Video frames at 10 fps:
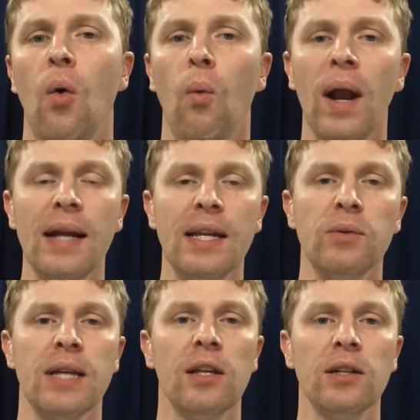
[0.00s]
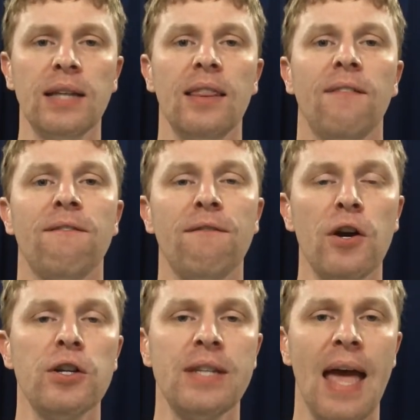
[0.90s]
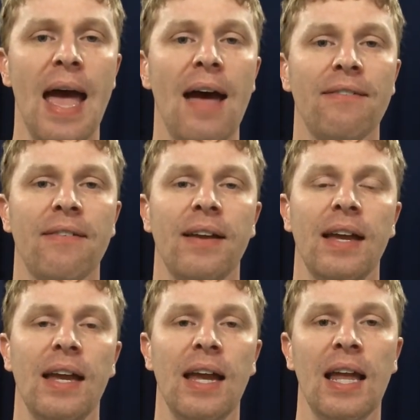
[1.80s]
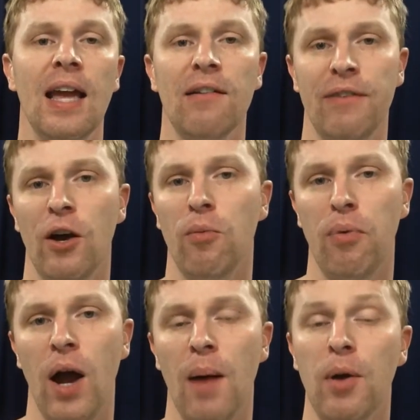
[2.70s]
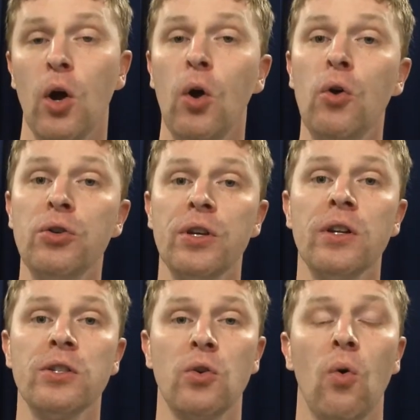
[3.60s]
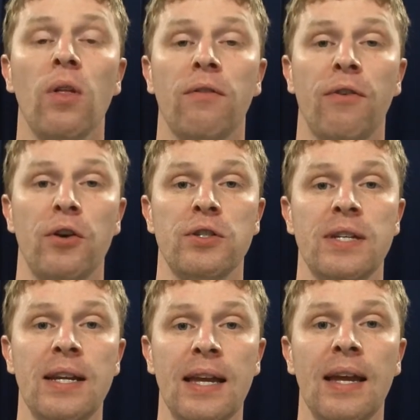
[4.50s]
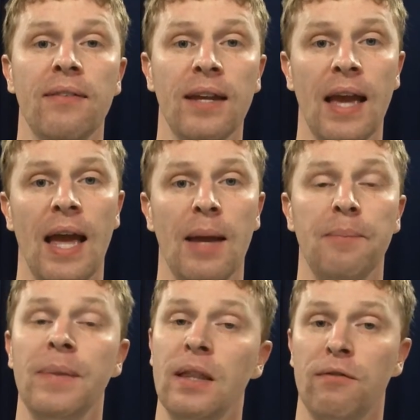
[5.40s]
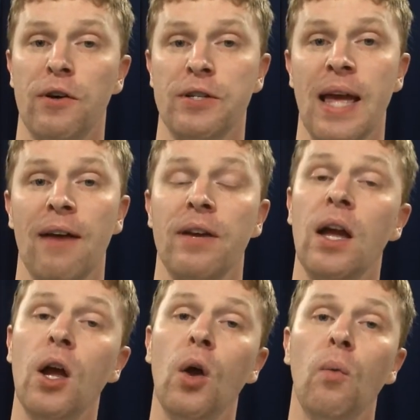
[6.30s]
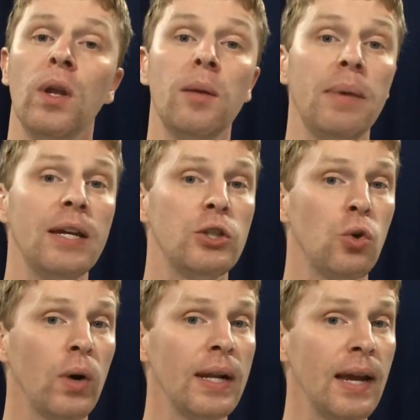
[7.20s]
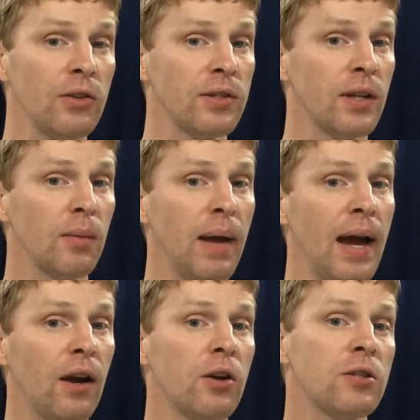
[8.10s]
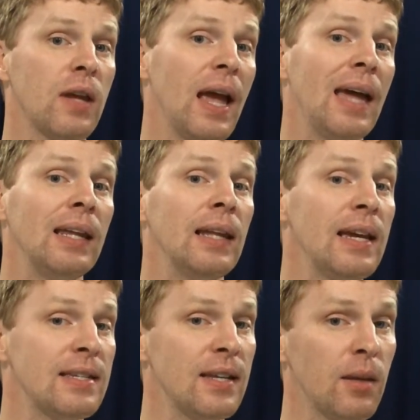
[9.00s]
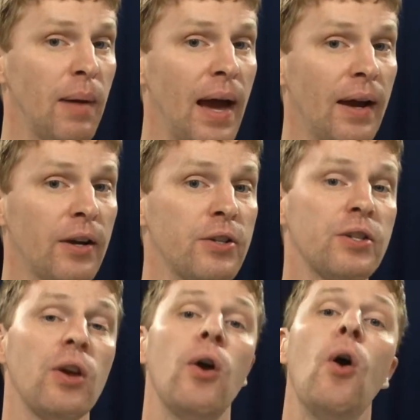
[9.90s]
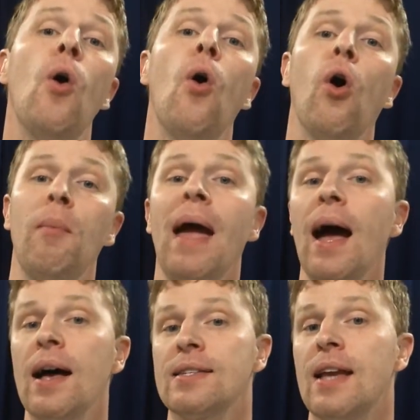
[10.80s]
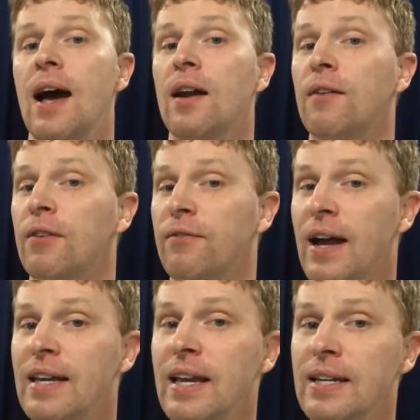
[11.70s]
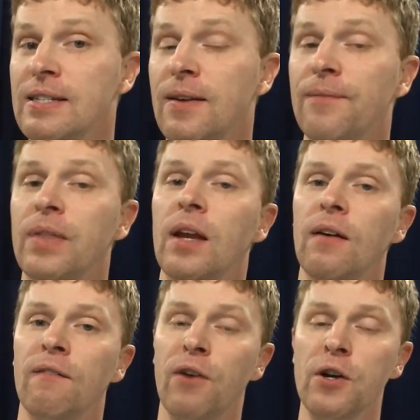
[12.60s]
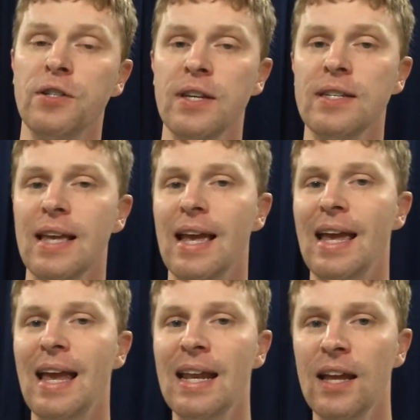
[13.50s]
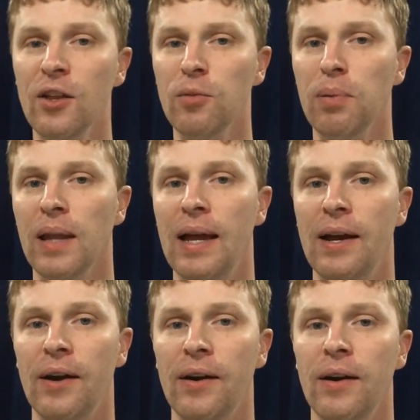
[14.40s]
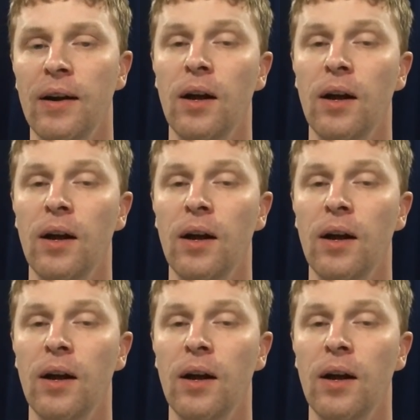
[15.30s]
What I did was I looked at the first half NFL prop. Who's going to score the first TD of the game in the first half? Will it be Jordy Nelson of the Packers, Eddie Lacy of the Packers, or Matt Asiata of the Vikings versus any other player